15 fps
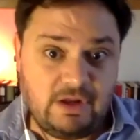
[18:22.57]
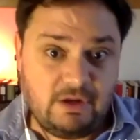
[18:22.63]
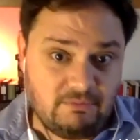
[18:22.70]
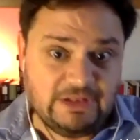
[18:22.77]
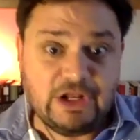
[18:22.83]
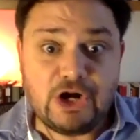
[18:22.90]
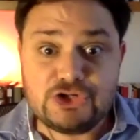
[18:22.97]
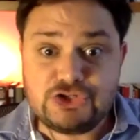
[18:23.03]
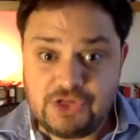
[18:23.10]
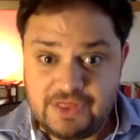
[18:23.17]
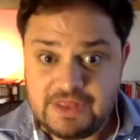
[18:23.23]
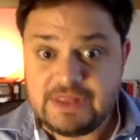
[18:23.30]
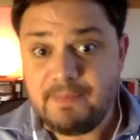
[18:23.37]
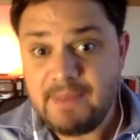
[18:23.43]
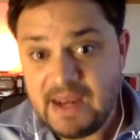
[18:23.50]
larger
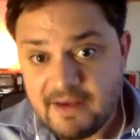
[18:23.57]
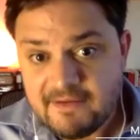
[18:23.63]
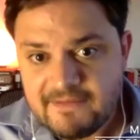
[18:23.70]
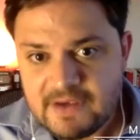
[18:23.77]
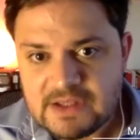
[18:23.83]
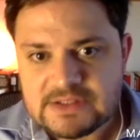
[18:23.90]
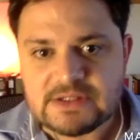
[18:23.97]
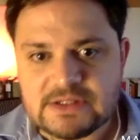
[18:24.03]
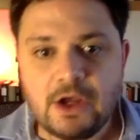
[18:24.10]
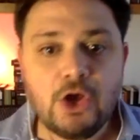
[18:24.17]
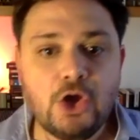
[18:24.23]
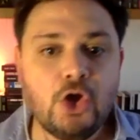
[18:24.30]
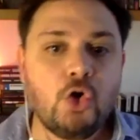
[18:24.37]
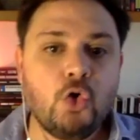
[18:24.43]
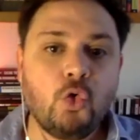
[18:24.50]
than the benefits,
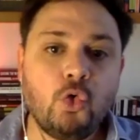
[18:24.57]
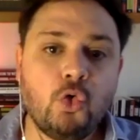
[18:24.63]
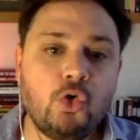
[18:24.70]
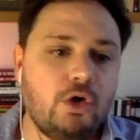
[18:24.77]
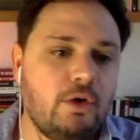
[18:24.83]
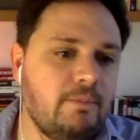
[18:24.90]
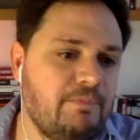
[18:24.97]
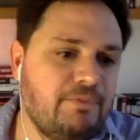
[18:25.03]
or